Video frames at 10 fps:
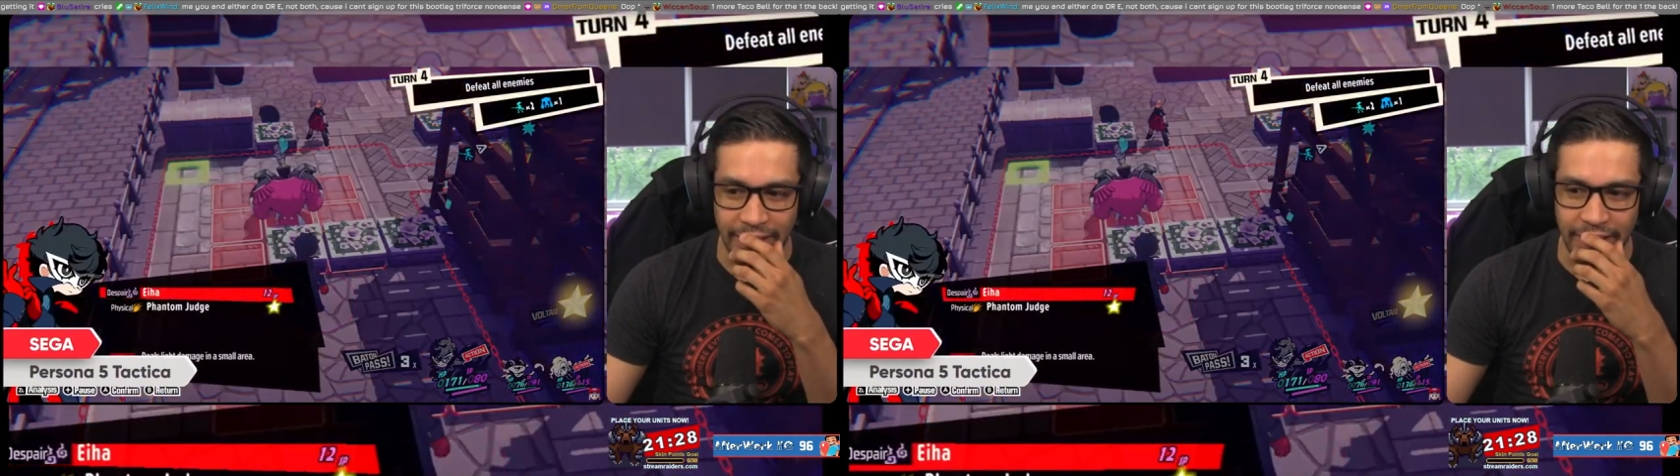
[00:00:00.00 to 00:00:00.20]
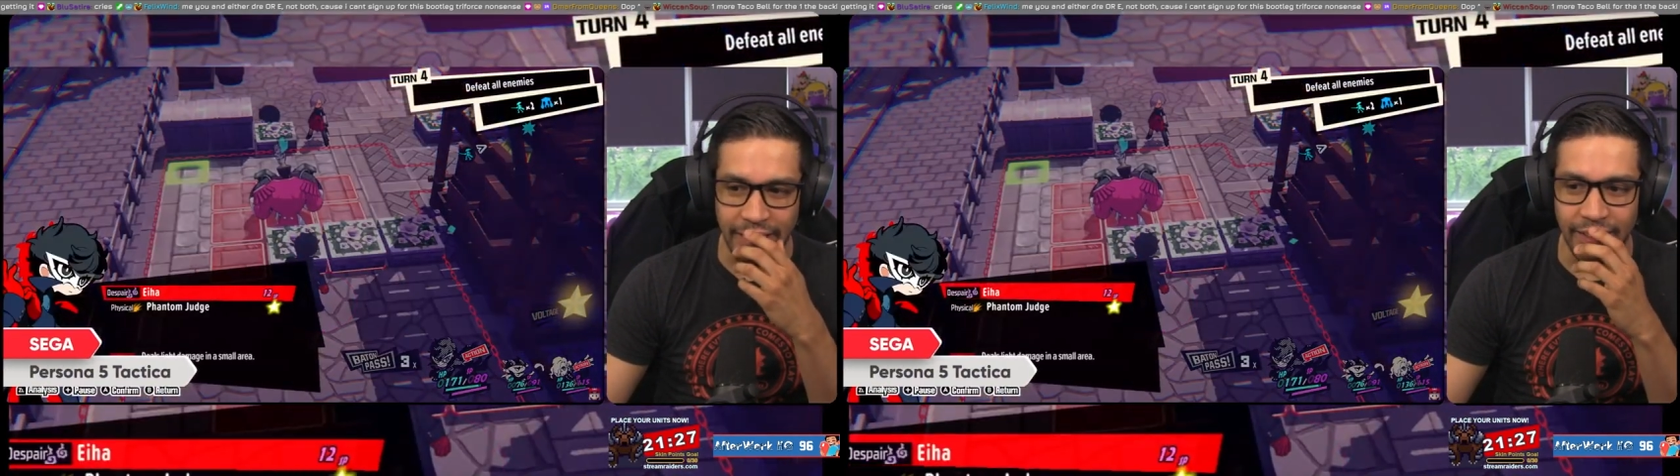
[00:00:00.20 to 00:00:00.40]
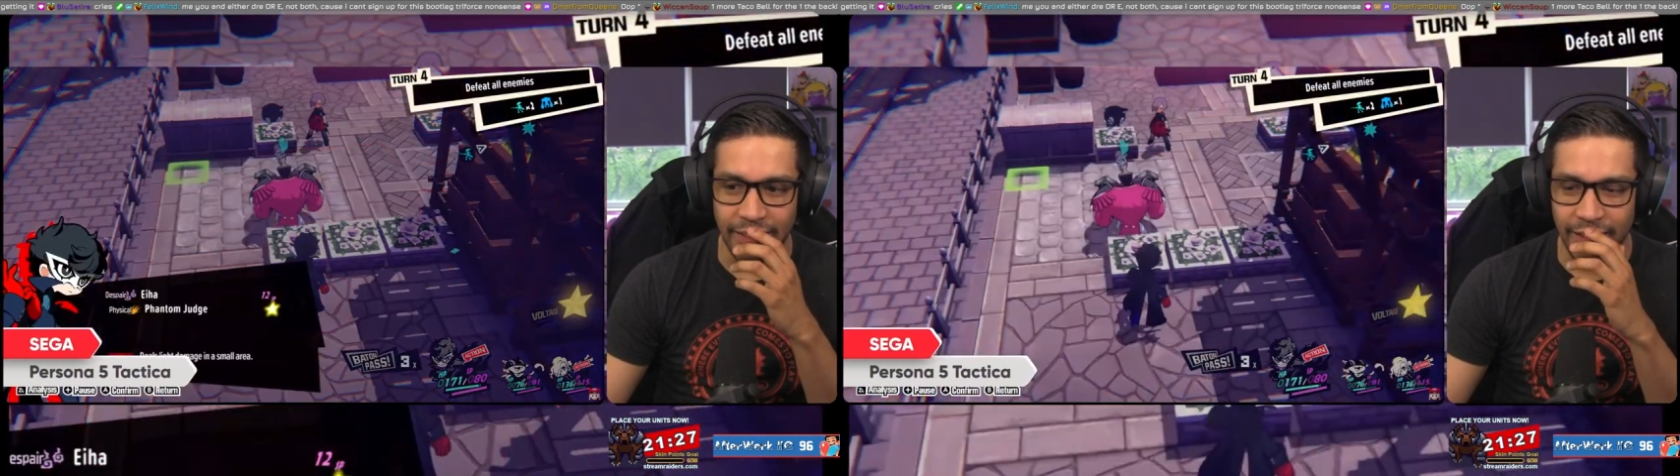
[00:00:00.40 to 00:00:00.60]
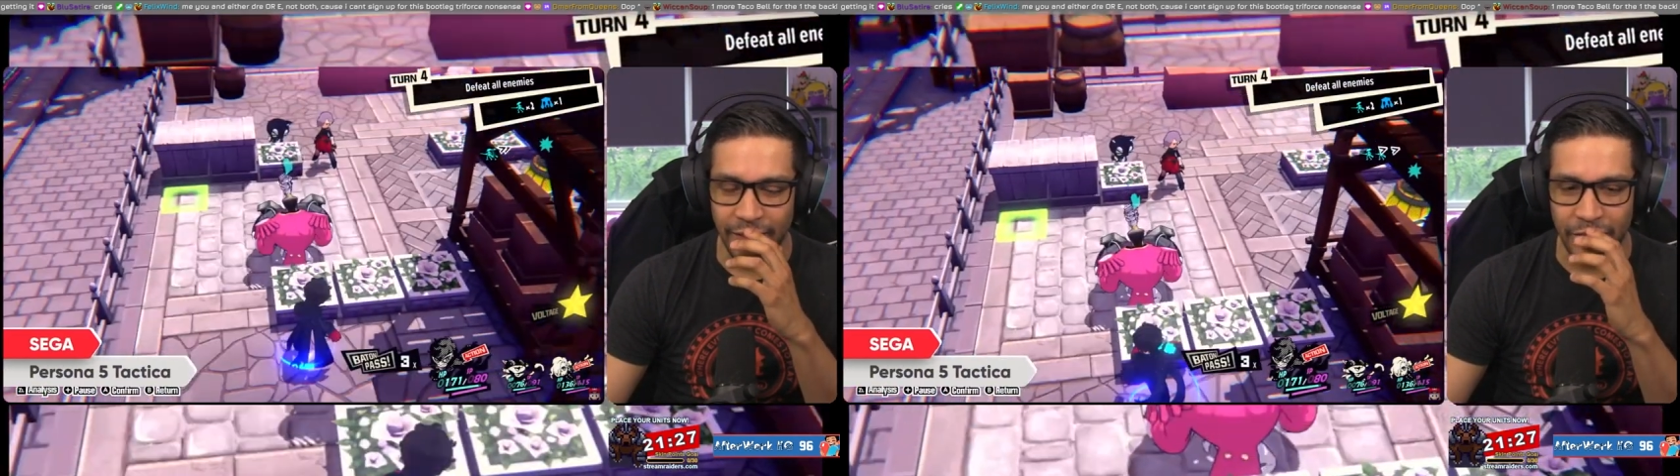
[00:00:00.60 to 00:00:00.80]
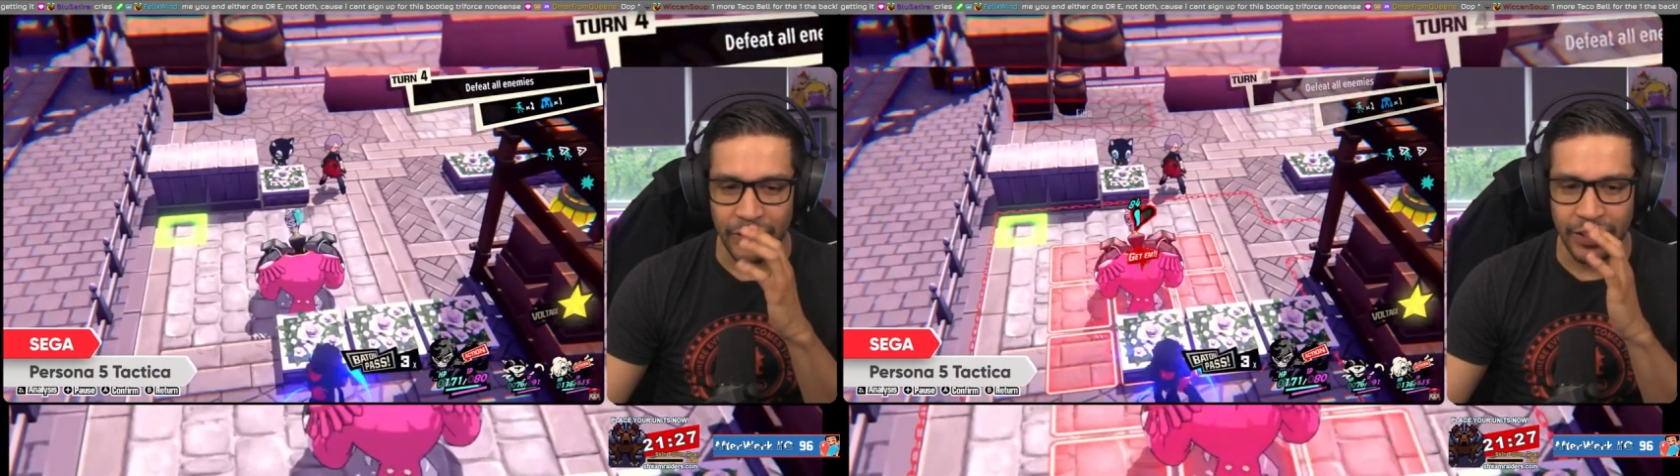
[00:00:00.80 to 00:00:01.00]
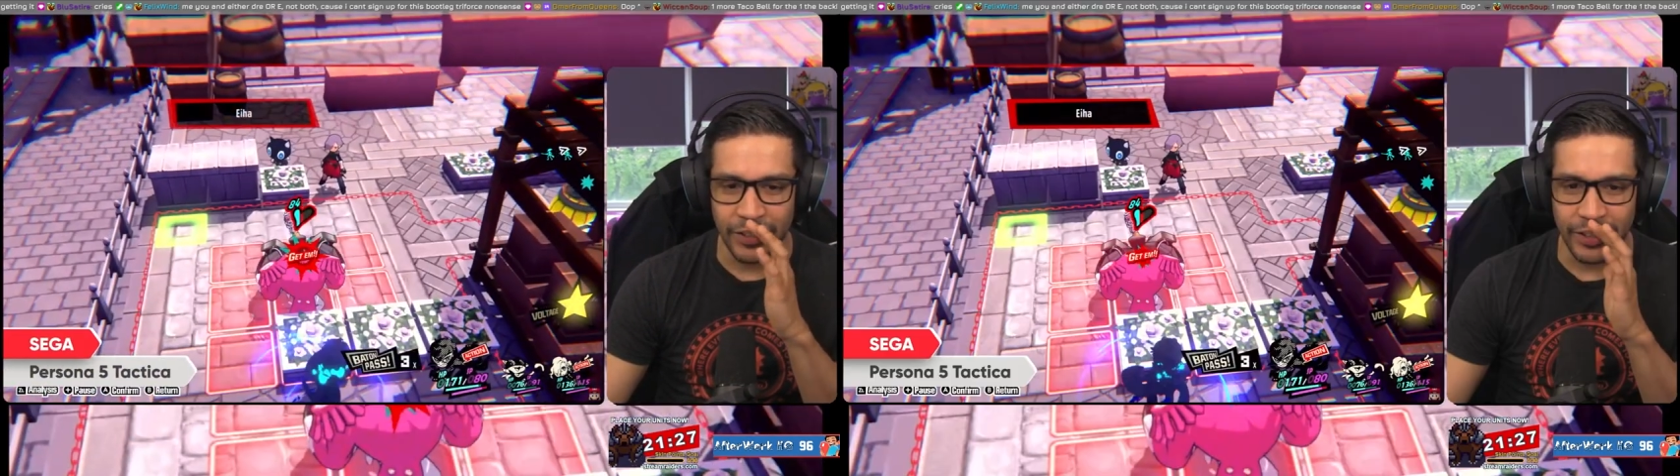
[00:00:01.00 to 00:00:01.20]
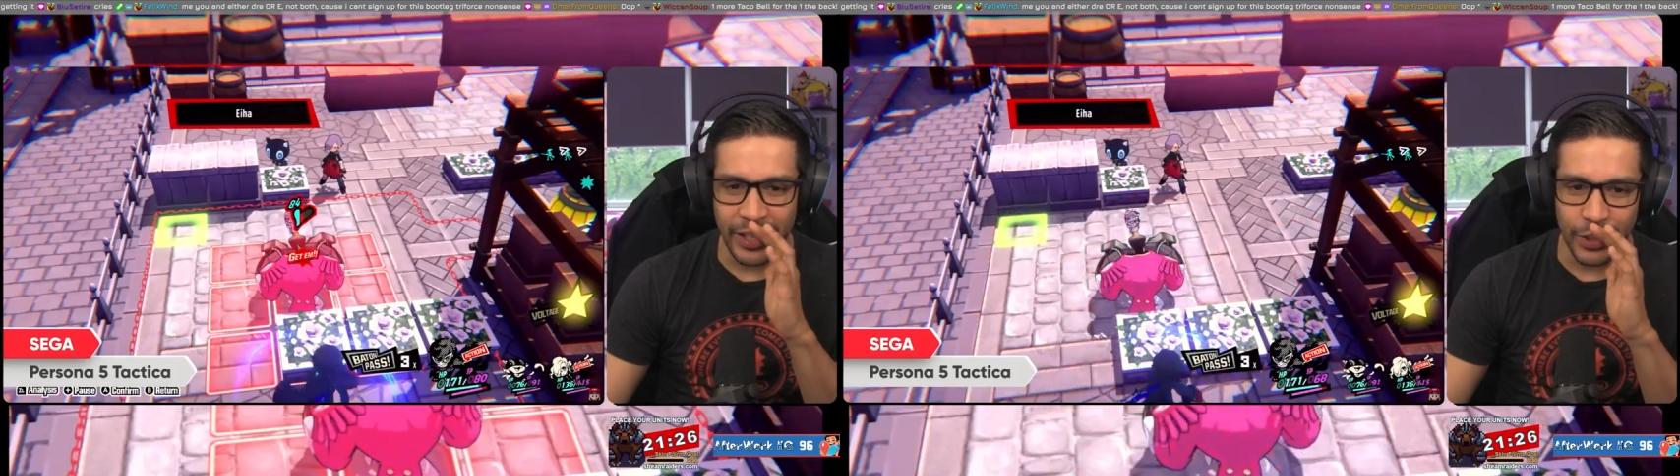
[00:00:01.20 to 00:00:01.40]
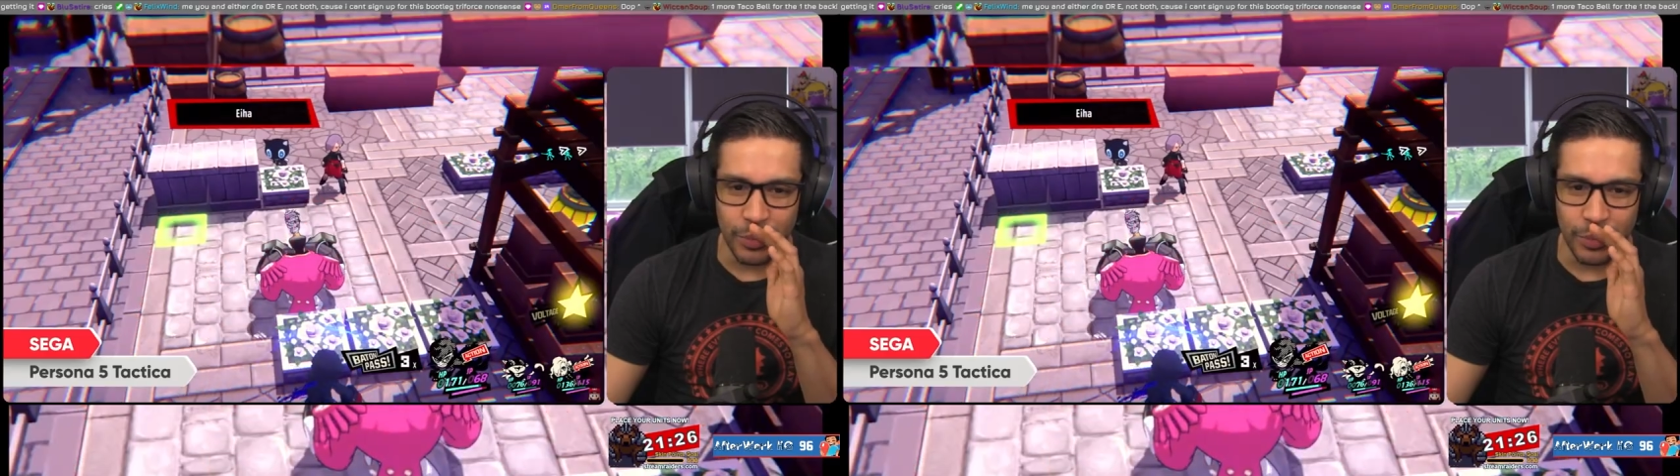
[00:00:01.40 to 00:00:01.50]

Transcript: E, if you're here, can you